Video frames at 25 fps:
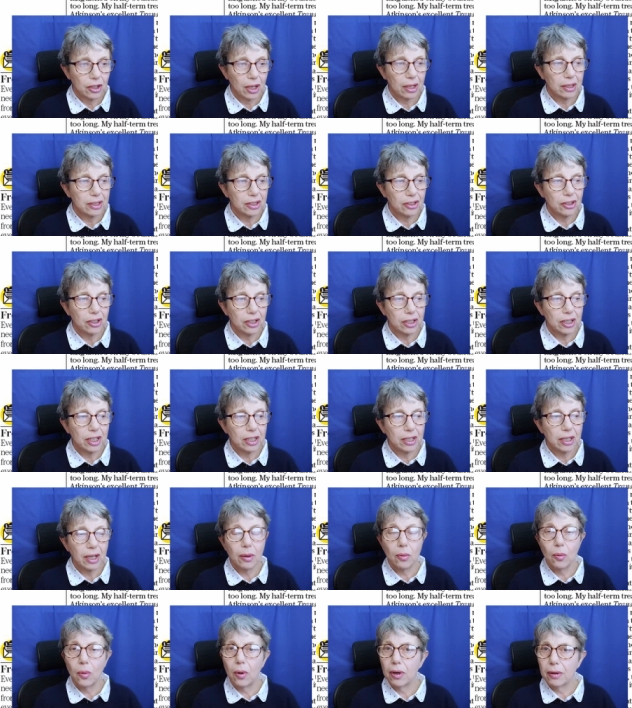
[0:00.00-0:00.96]
Uh, you
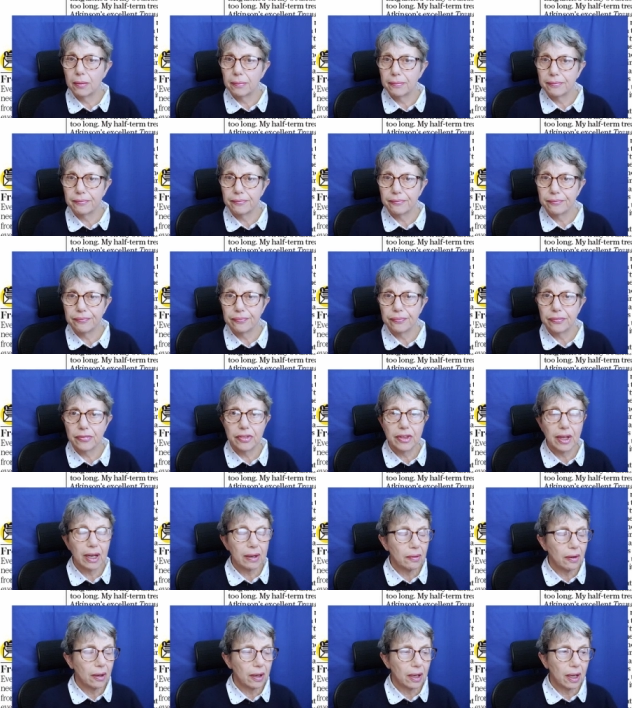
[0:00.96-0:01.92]
know what?
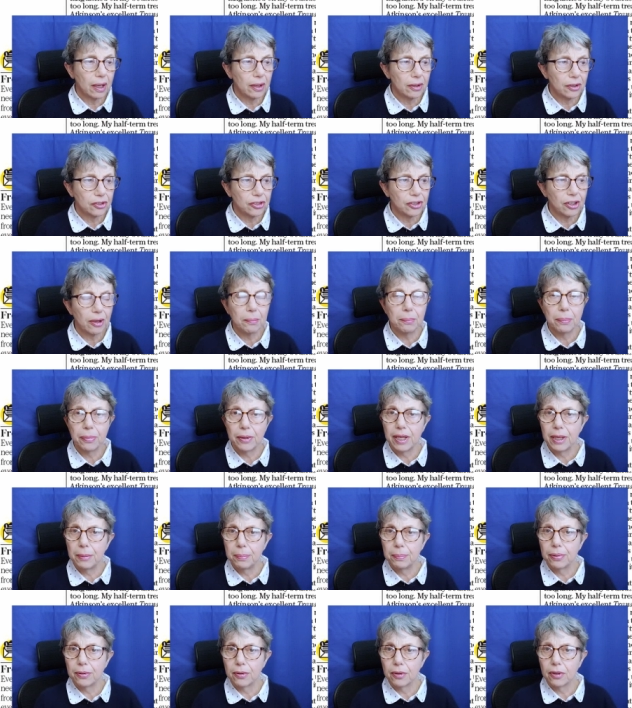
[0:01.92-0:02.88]
There are some
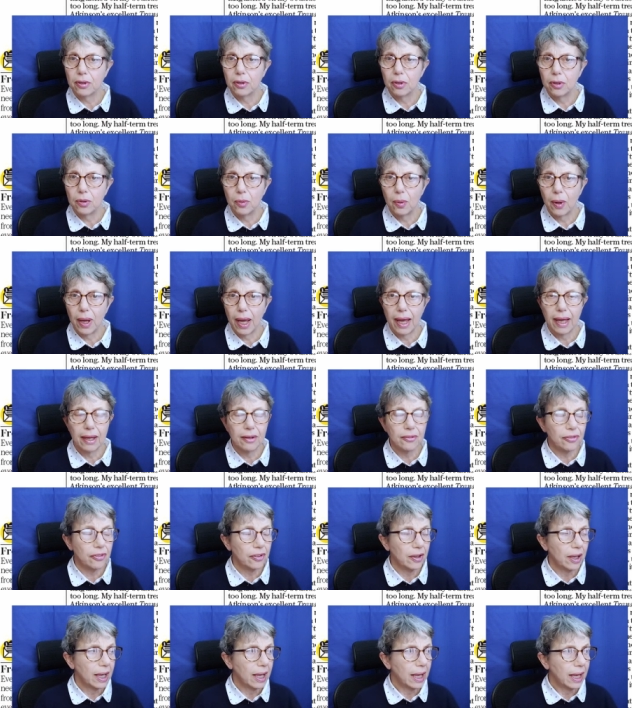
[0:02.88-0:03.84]
people who
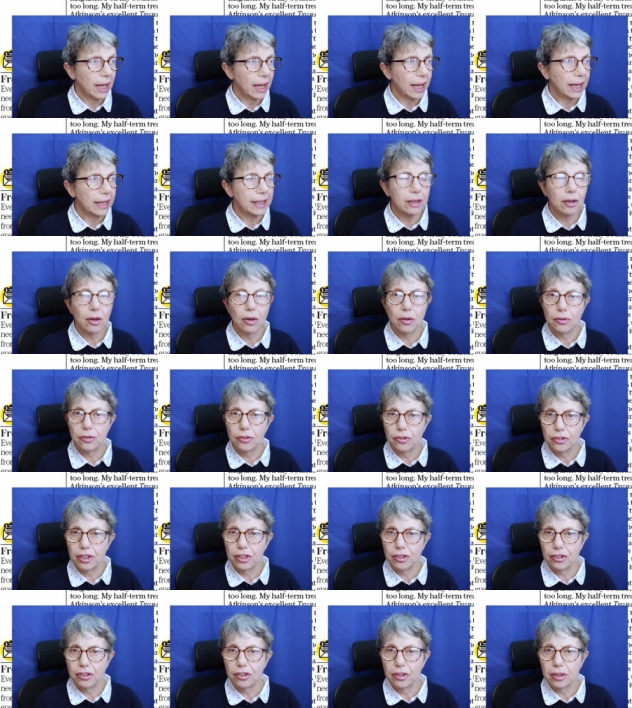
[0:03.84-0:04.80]
have a
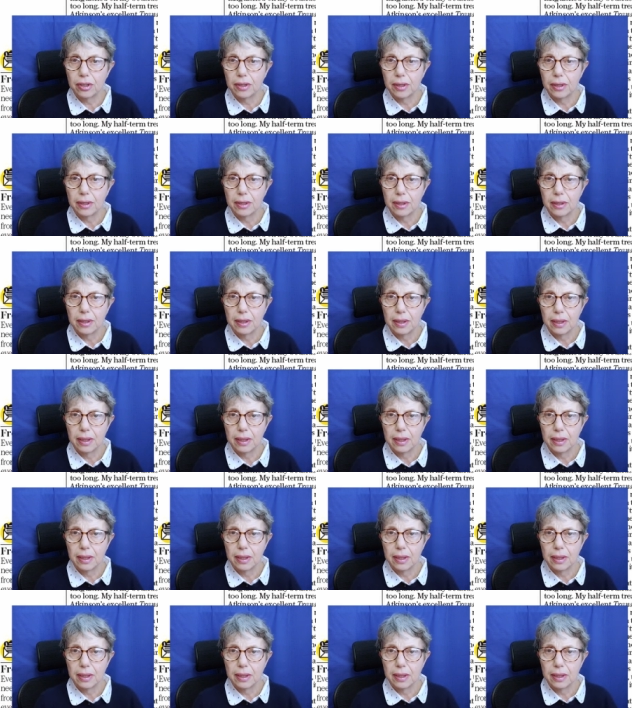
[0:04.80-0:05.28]
condition